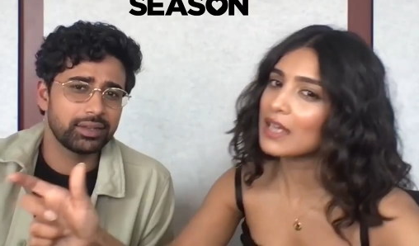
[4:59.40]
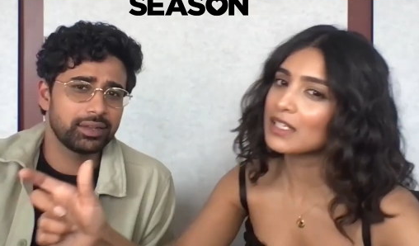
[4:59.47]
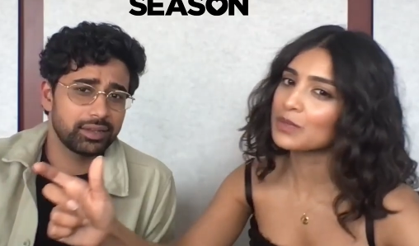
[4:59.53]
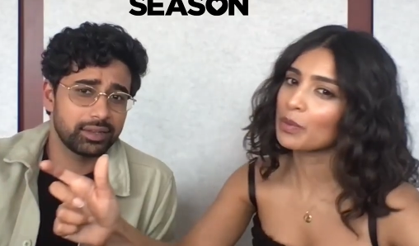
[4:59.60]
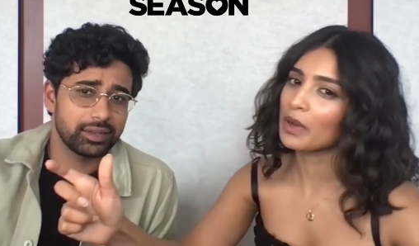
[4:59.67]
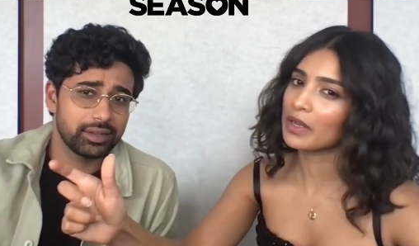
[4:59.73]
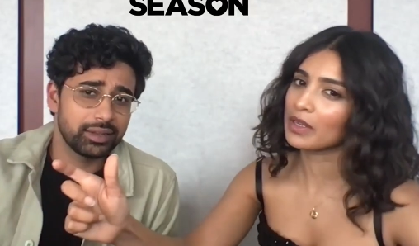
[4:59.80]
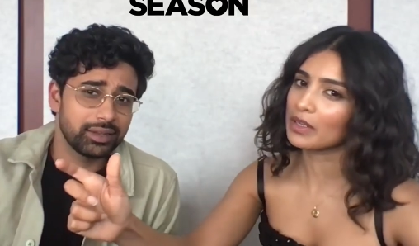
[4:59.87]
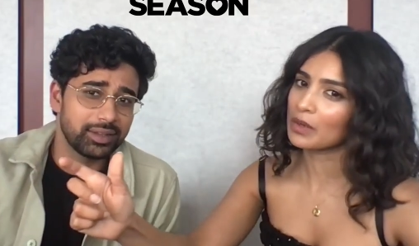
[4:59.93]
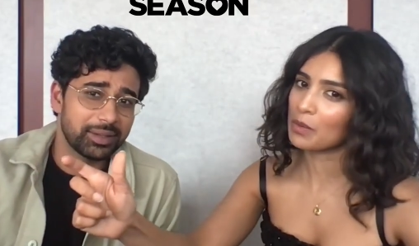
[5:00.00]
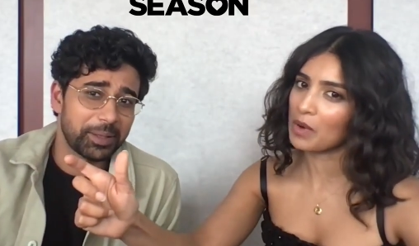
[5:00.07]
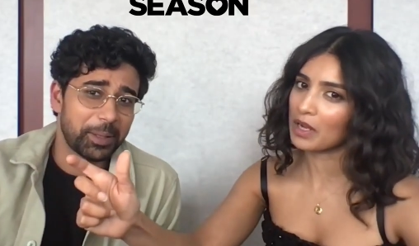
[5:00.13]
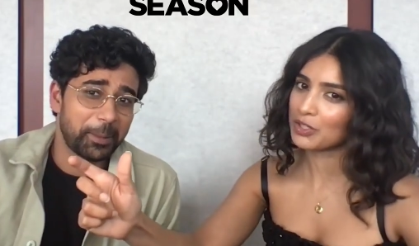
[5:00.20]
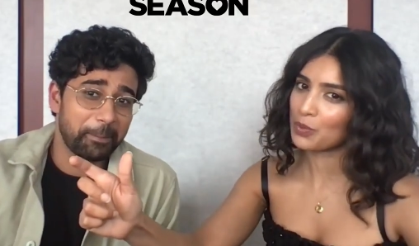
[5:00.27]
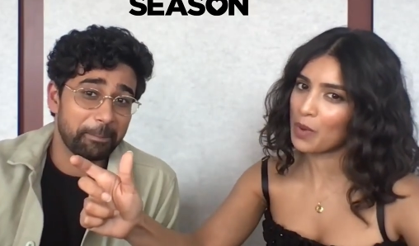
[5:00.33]
Speaker 1: I just want
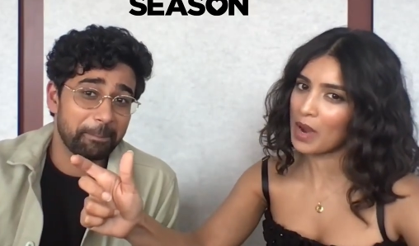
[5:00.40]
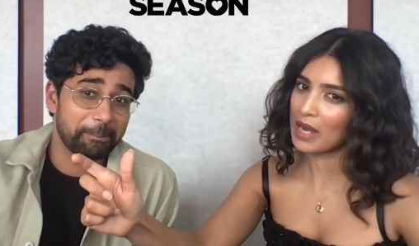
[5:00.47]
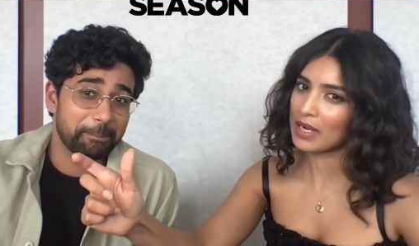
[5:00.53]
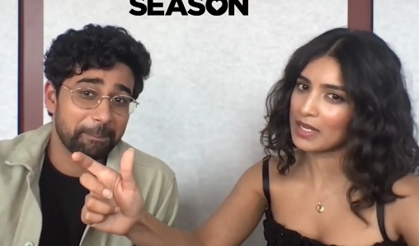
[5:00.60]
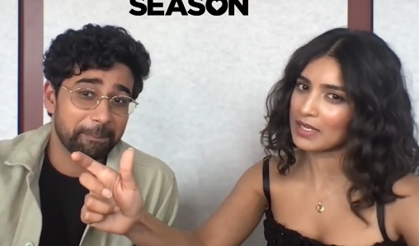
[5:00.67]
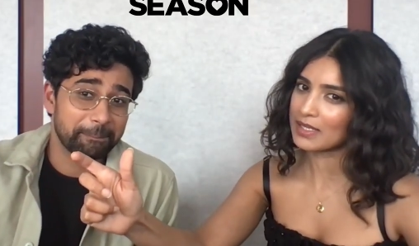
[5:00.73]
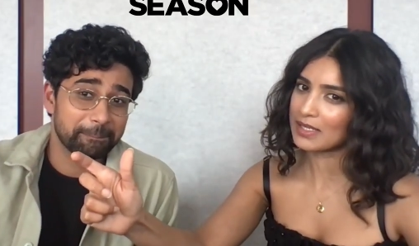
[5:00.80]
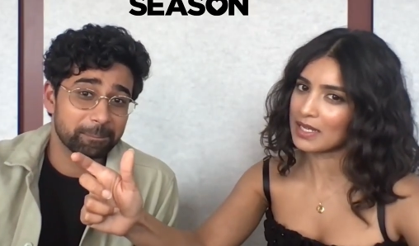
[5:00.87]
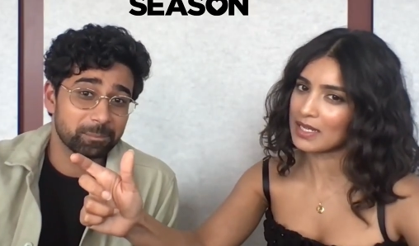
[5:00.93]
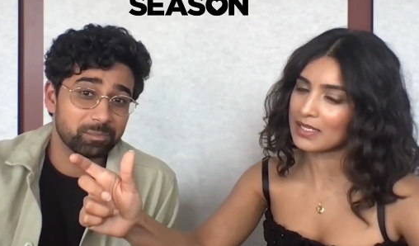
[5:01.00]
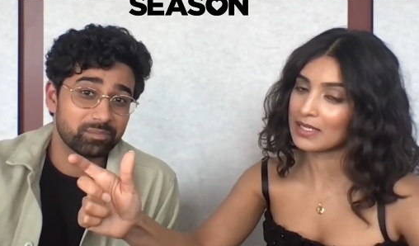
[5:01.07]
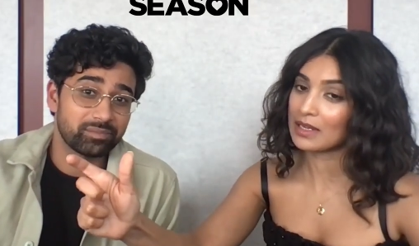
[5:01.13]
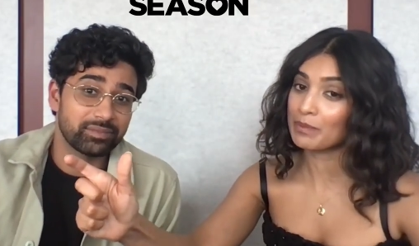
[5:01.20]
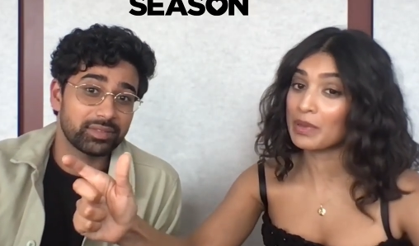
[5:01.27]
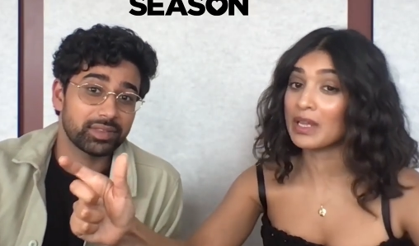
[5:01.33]
you to watch Wedding
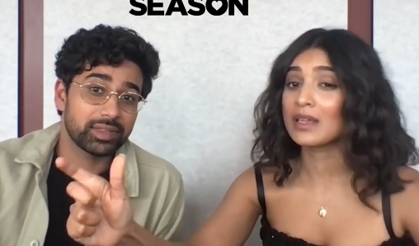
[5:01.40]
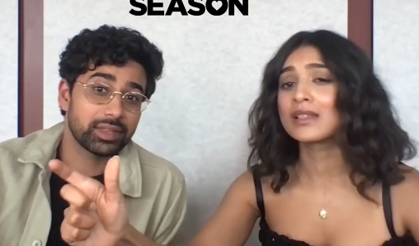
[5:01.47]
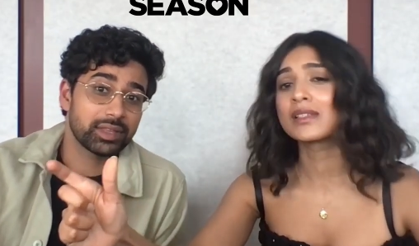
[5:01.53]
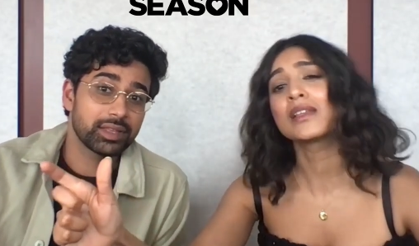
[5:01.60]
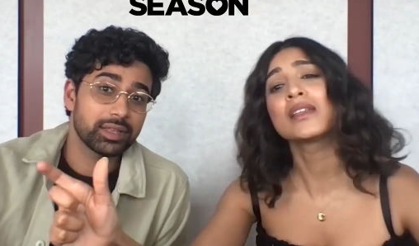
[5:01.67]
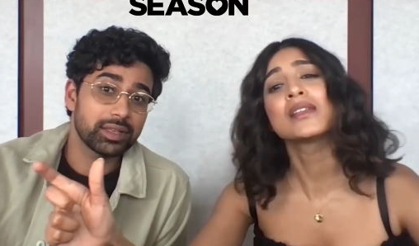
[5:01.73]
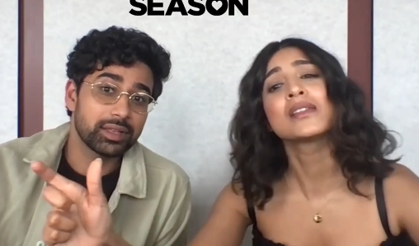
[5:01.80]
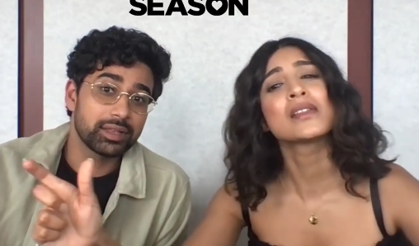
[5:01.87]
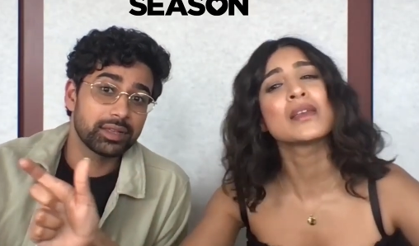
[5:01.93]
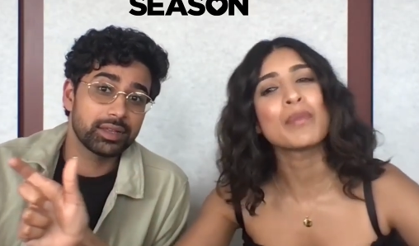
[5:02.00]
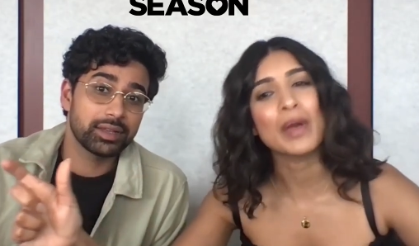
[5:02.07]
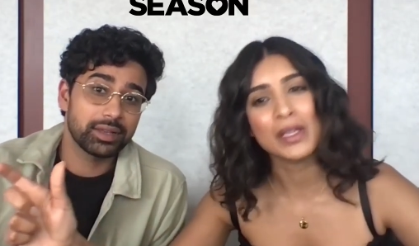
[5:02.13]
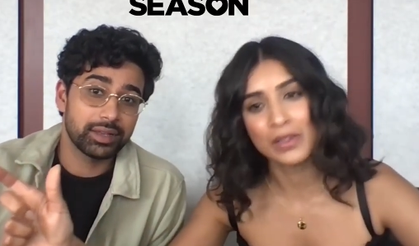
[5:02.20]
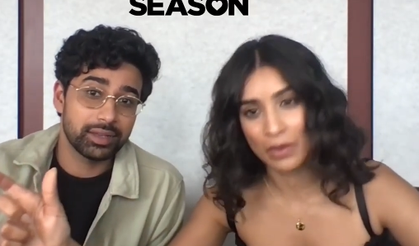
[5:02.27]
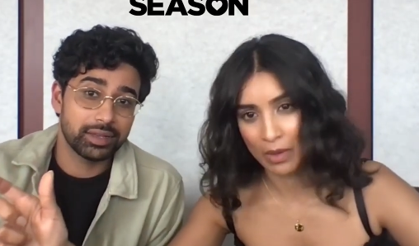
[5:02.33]
Season because it
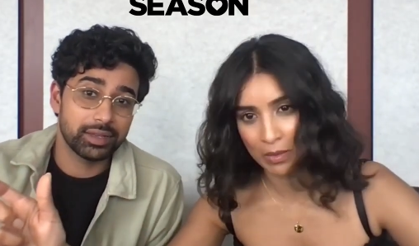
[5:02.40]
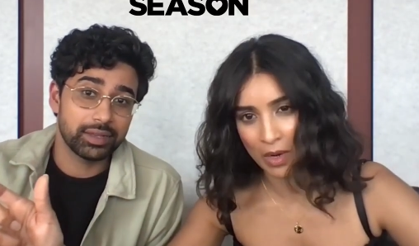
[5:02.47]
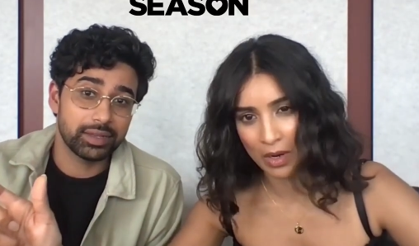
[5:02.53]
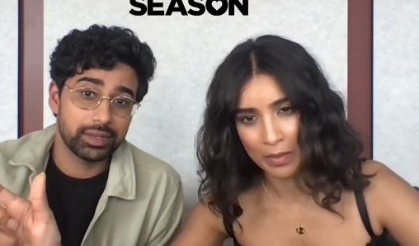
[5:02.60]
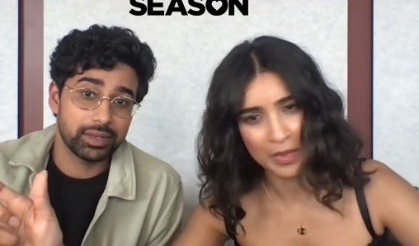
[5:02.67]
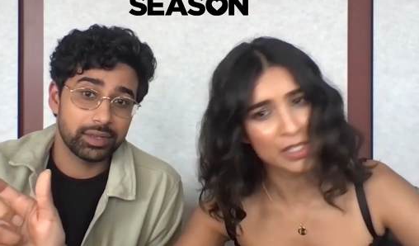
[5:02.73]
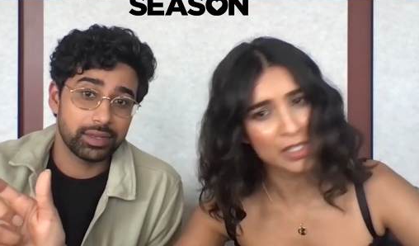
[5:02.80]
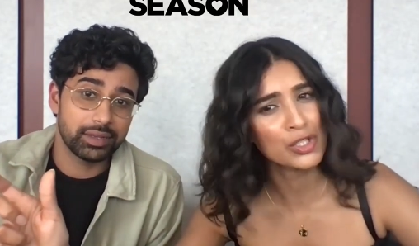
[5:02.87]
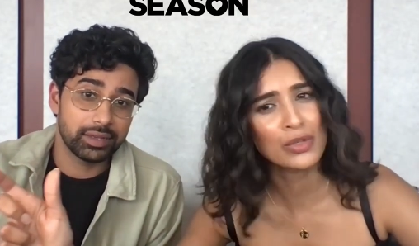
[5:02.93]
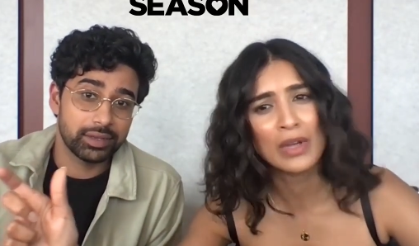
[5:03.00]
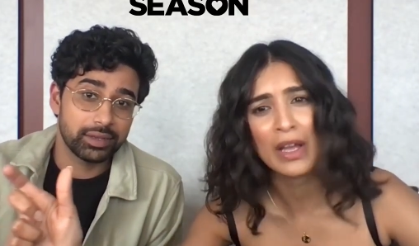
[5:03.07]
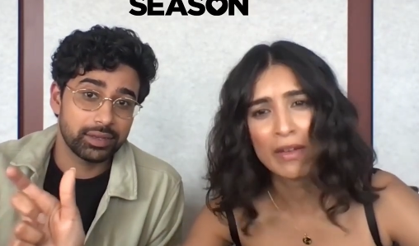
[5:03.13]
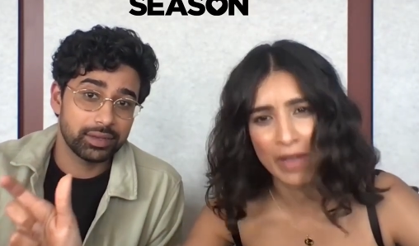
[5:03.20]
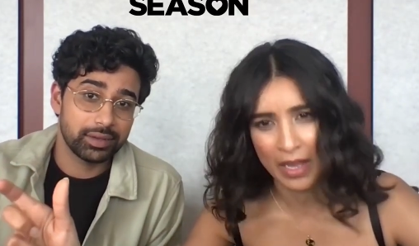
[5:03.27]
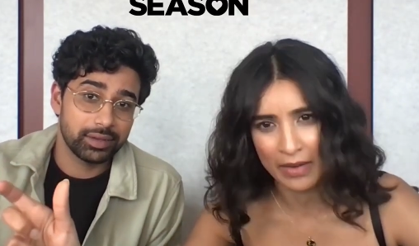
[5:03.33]
is the best rom-com
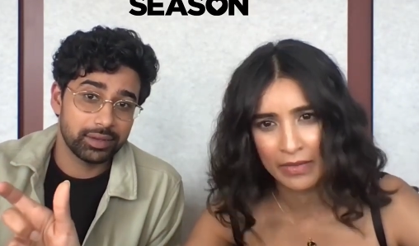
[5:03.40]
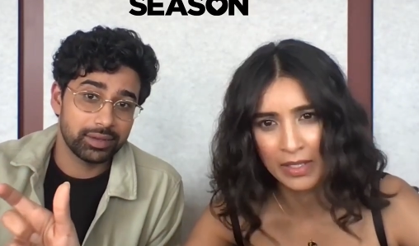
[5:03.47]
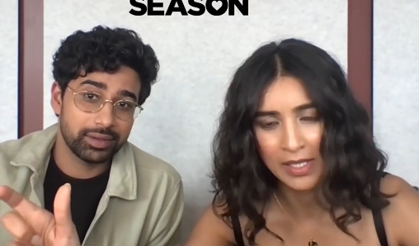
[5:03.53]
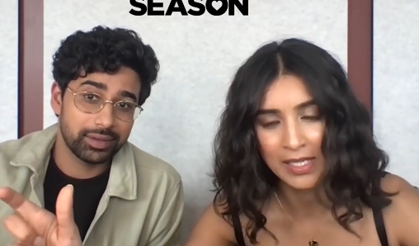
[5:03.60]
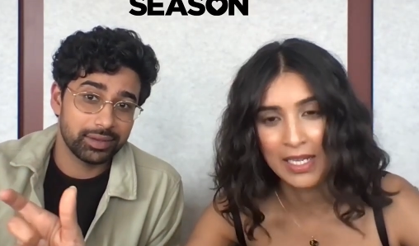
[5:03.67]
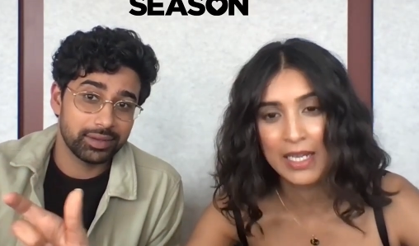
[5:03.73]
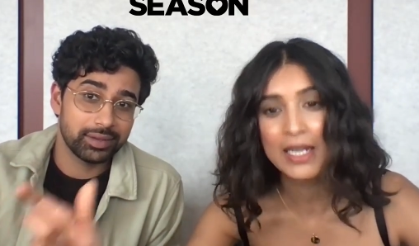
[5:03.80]
that you have ever